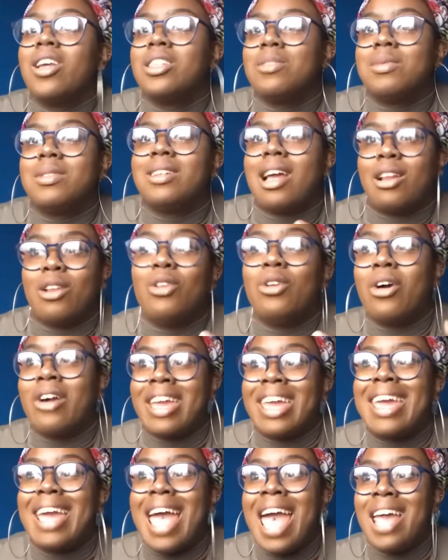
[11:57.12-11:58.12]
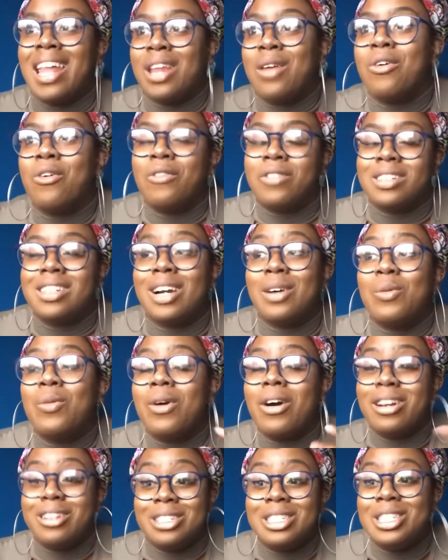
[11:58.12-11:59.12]
my dad like any other dad?
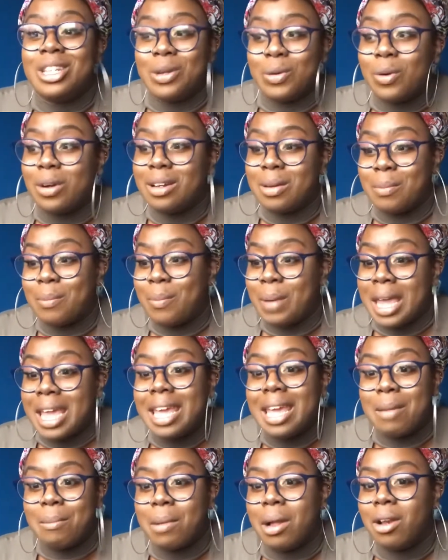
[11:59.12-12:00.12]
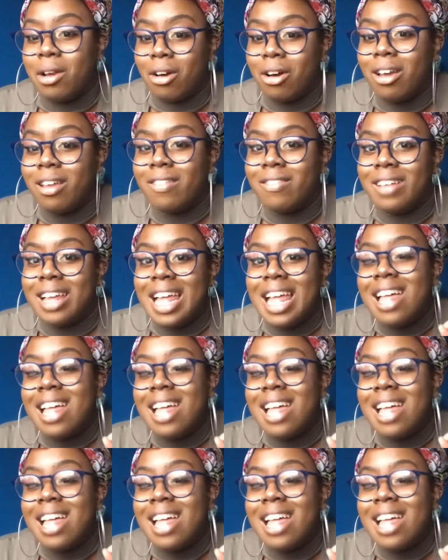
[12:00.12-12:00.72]
Why does he want to be in my life?